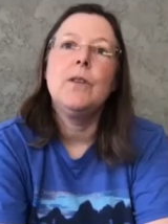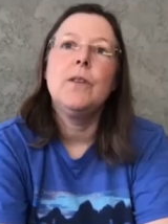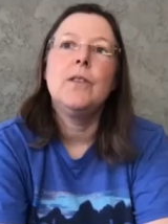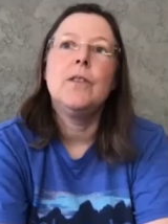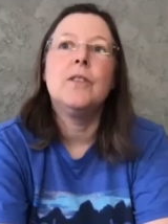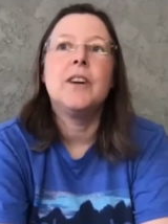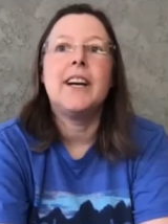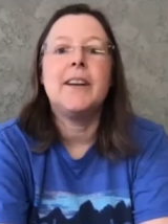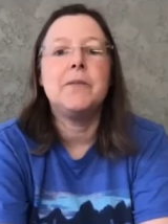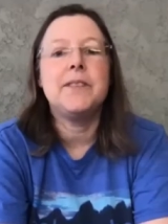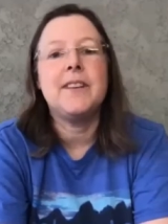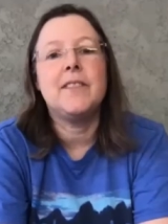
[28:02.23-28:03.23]
Oh, I
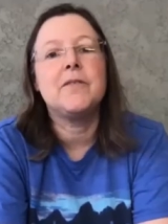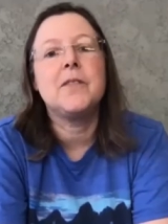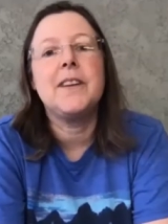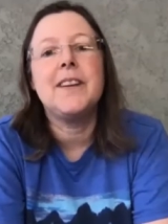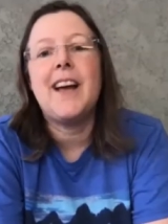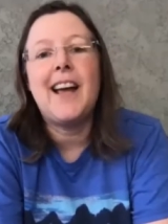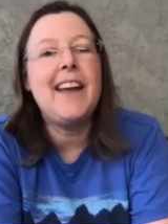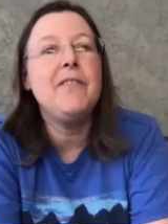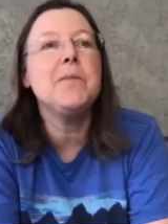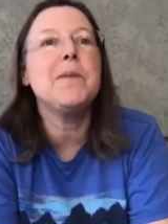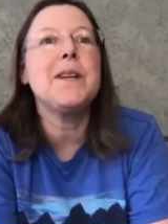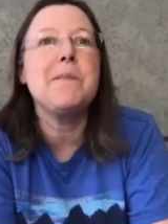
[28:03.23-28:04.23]
would say
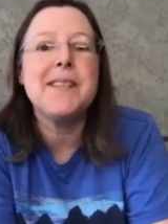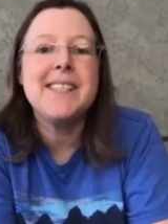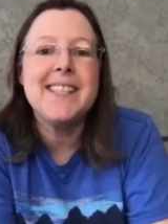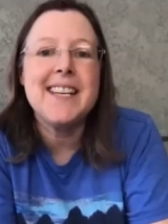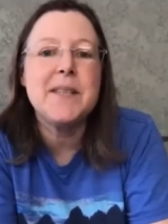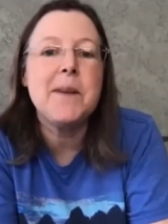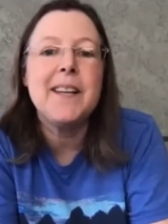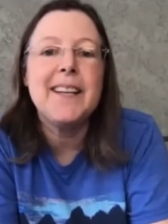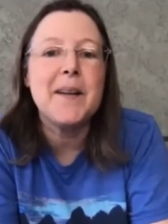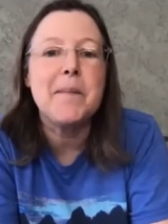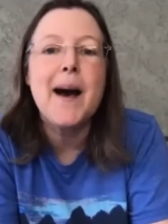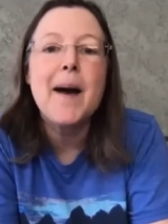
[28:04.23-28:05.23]
everybody must say
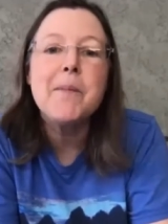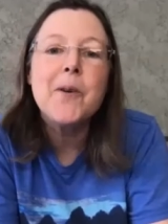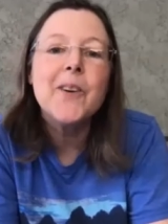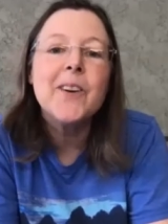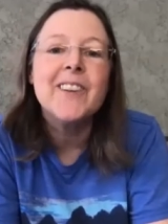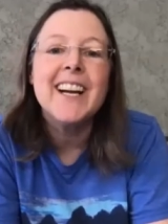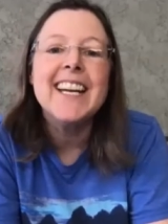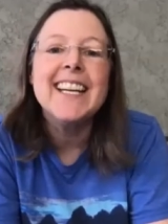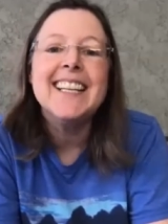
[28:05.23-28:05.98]
smelling the popcorn, right?